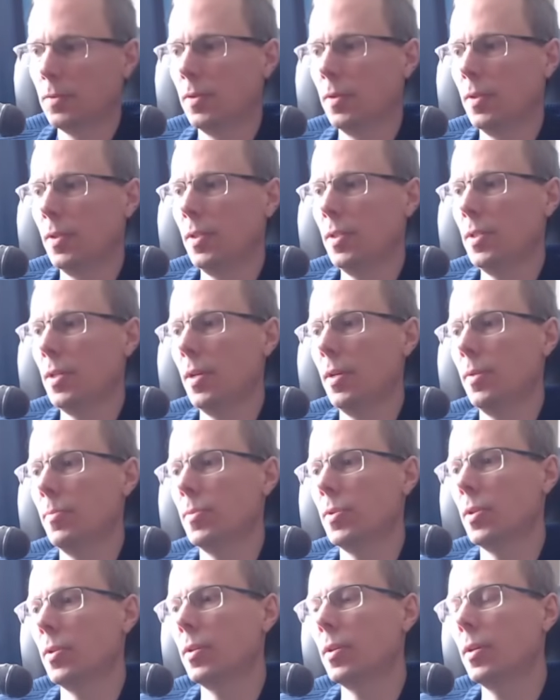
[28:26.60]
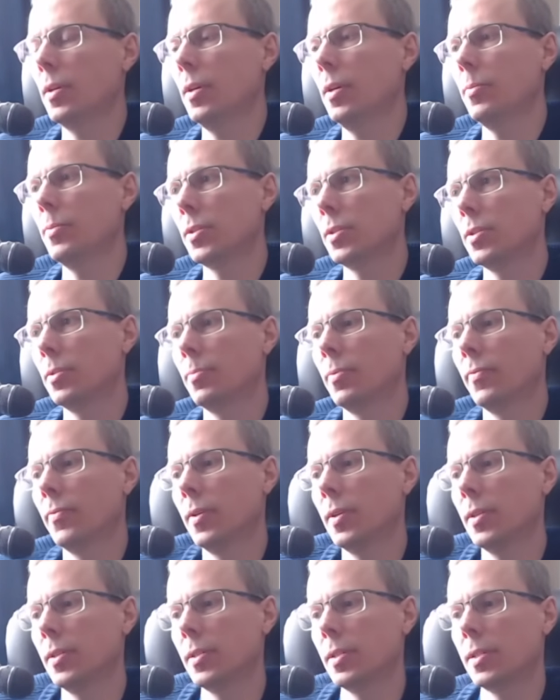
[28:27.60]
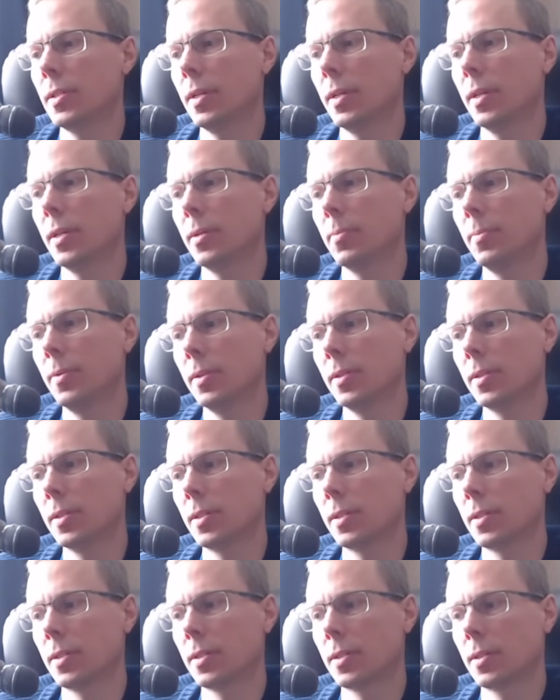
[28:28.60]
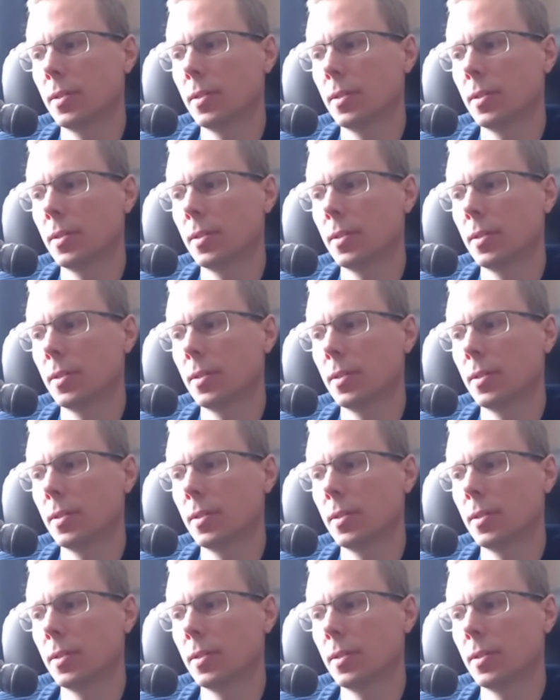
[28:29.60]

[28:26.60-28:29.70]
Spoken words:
This item's okay with super fast attack, but it's...